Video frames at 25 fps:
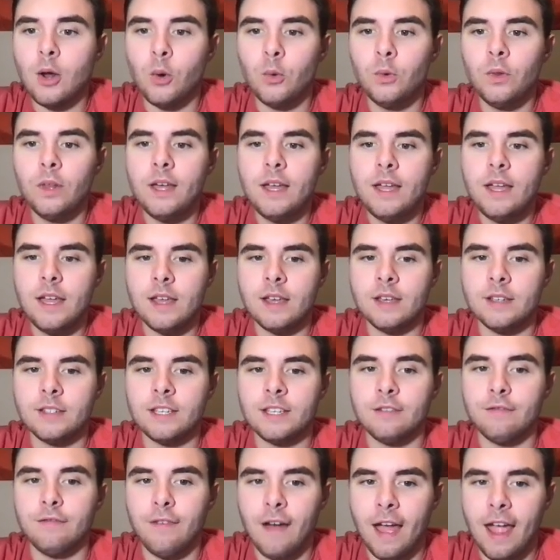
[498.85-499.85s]
only
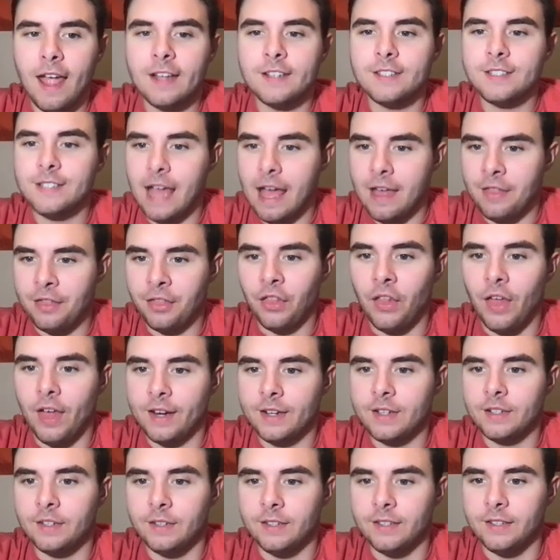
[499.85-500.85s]
is advanced
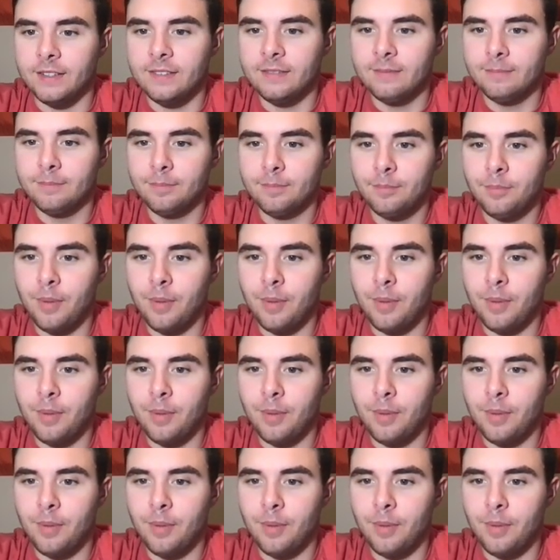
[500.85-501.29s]
athletically